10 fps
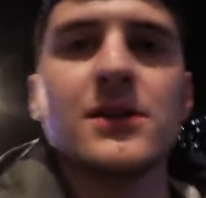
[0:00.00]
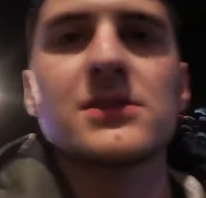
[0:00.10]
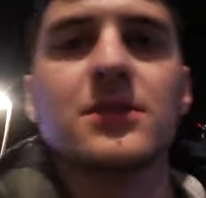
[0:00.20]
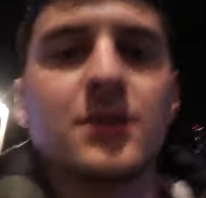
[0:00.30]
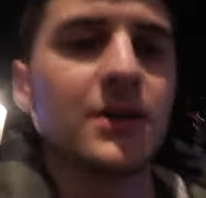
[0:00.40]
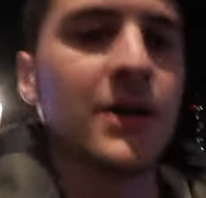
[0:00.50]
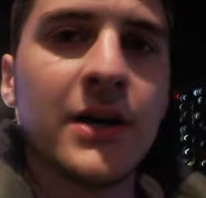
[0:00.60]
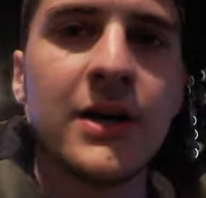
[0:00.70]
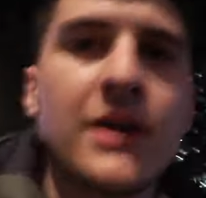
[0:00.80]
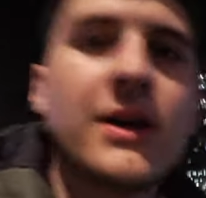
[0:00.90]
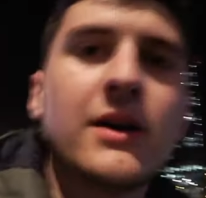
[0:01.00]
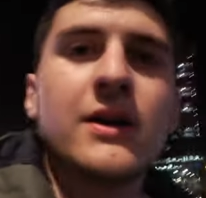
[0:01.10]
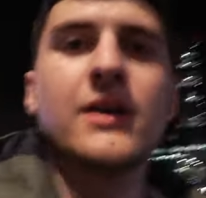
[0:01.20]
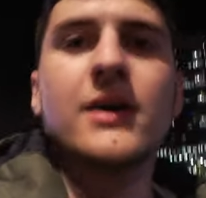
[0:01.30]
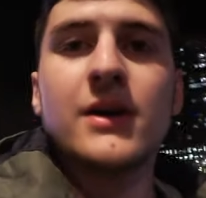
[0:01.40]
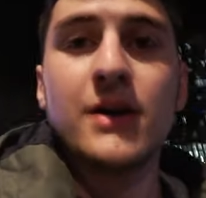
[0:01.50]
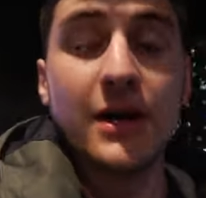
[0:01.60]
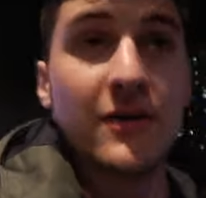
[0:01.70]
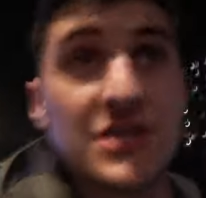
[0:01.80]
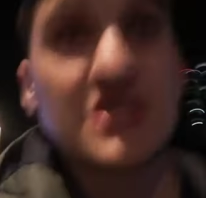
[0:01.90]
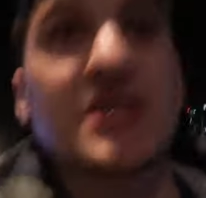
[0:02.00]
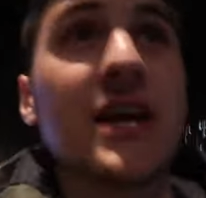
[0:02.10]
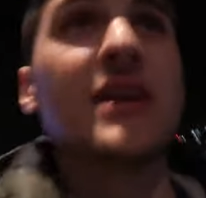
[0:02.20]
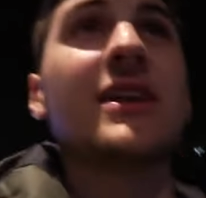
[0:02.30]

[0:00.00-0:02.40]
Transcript: So I will just get